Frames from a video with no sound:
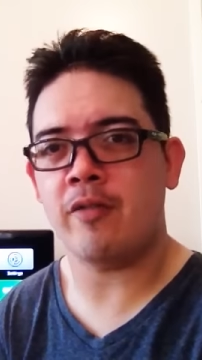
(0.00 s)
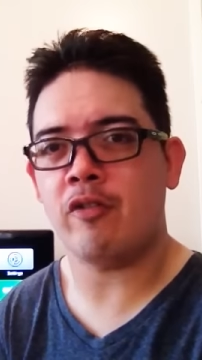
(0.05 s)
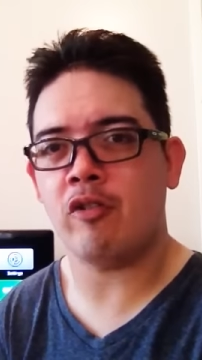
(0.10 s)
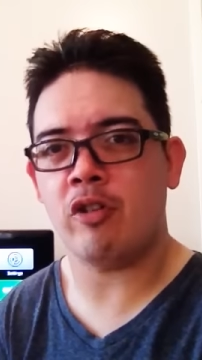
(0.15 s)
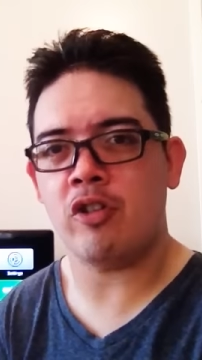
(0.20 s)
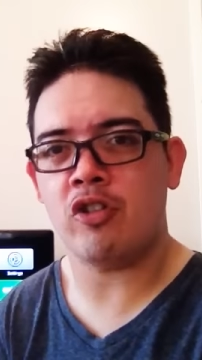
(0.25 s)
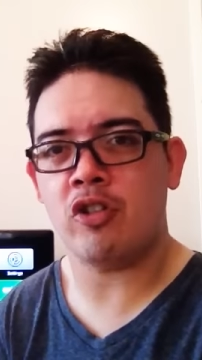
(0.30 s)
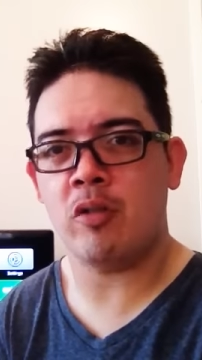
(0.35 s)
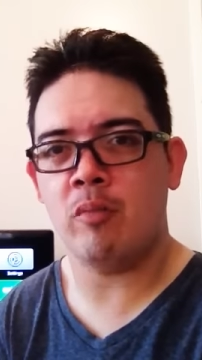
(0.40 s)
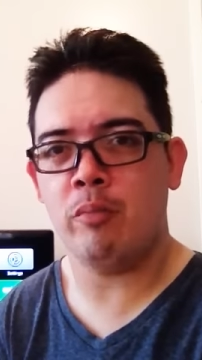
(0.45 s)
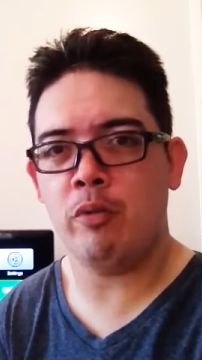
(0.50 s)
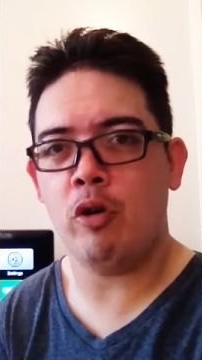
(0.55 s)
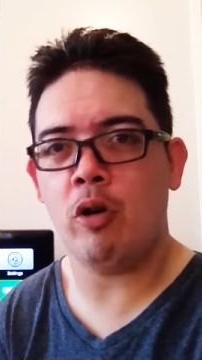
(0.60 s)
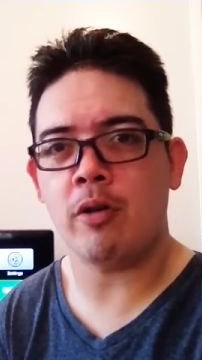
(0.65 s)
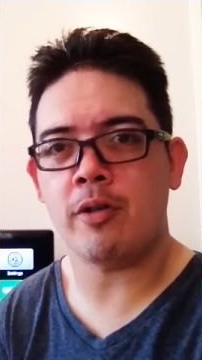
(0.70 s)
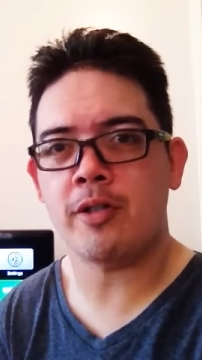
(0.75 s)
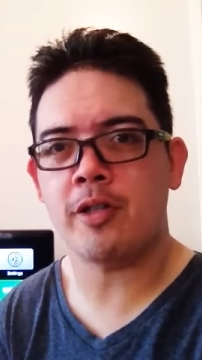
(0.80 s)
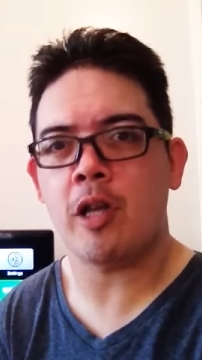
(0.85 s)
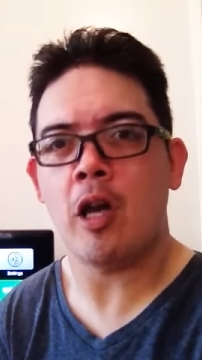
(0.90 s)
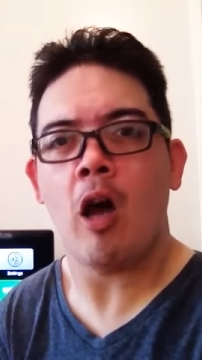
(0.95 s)
of Christian
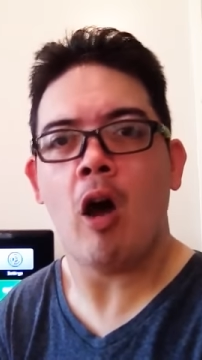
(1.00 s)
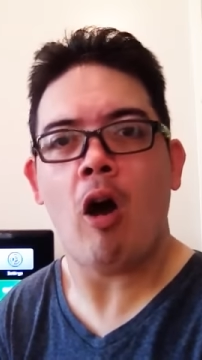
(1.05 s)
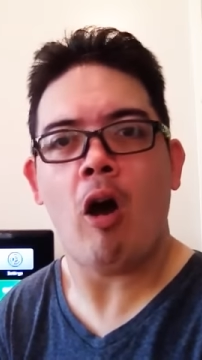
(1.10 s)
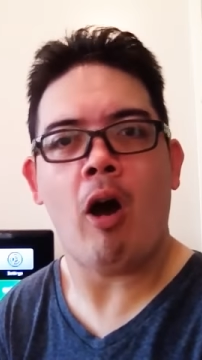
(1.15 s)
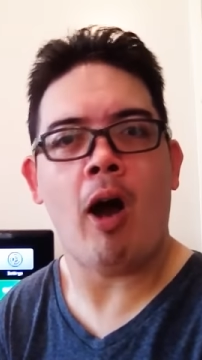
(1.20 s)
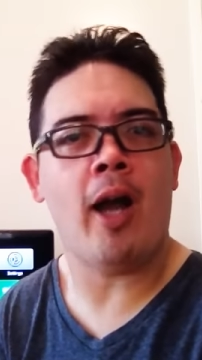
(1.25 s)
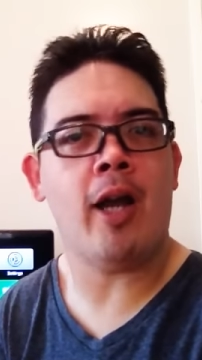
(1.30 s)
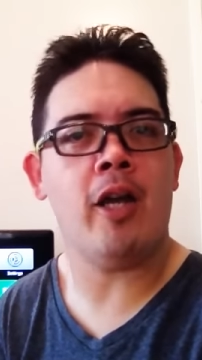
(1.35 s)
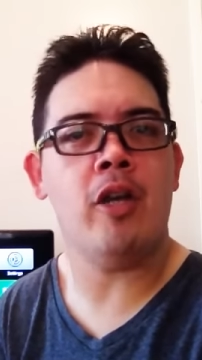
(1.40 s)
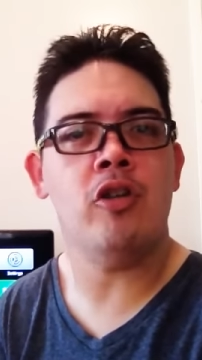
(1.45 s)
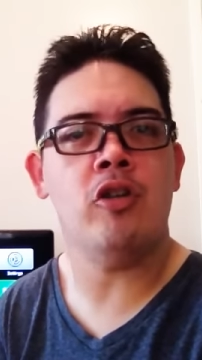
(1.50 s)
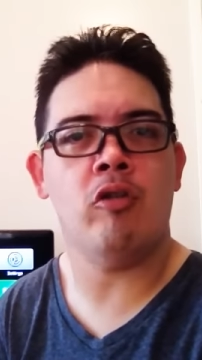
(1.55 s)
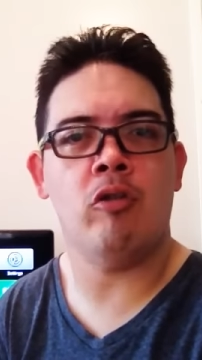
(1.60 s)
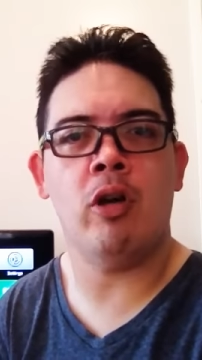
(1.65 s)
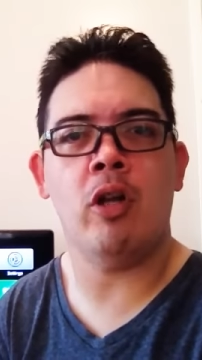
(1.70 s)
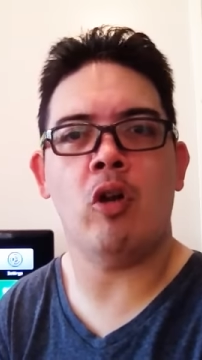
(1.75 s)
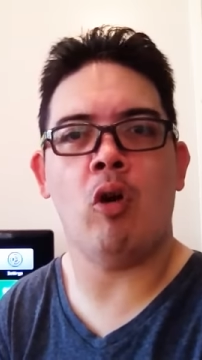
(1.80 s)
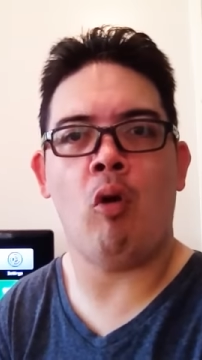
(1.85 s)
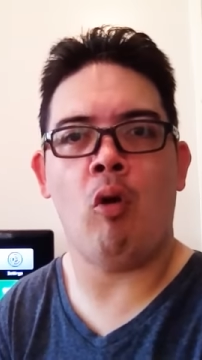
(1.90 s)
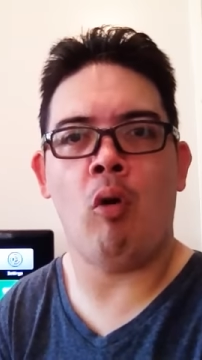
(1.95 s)
books, I can do
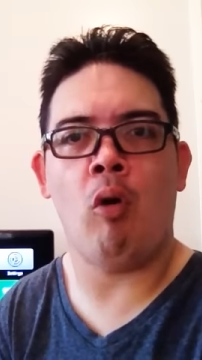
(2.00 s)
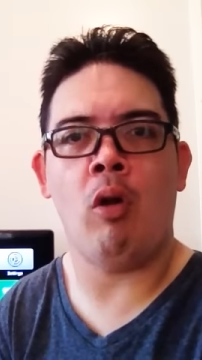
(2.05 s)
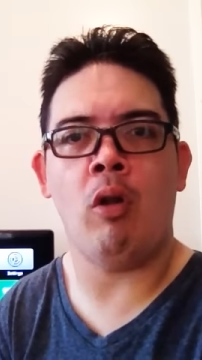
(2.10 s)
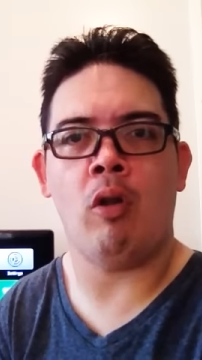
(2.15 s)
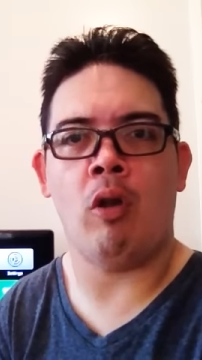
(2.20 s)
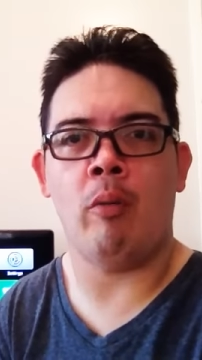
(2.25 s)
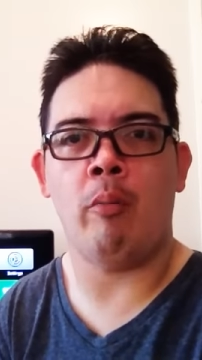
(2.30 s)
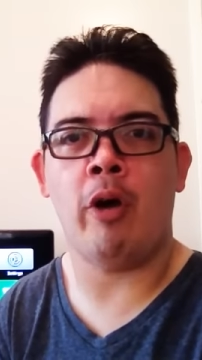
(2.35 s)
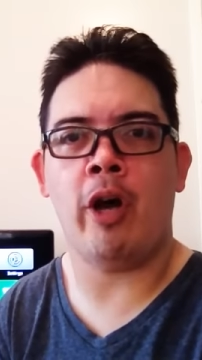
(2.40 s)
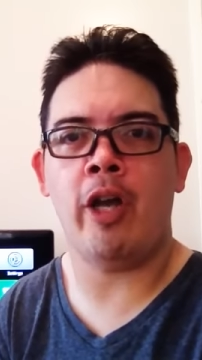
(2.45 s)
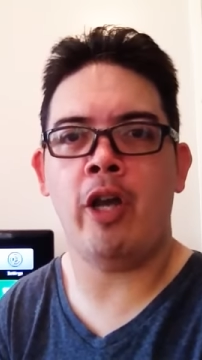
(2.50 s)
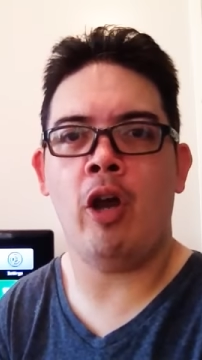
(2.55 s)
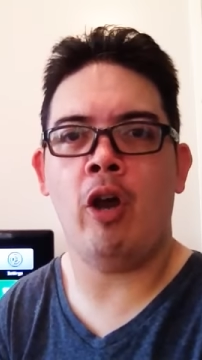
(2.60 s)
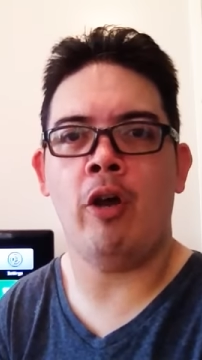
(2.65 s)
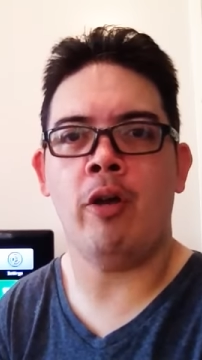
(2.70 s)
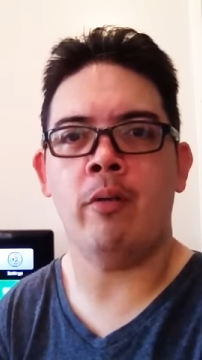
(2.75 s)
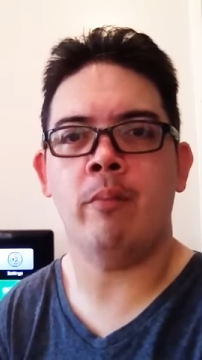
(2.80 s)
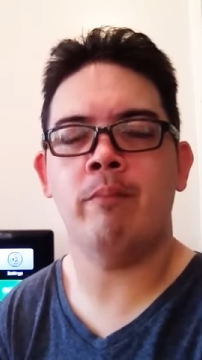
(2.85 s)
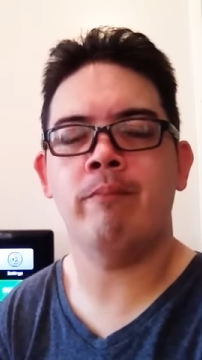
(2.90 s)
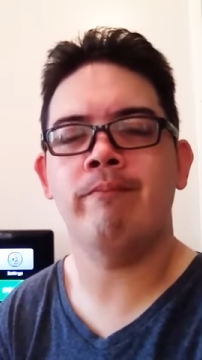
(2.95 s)
it all on my own.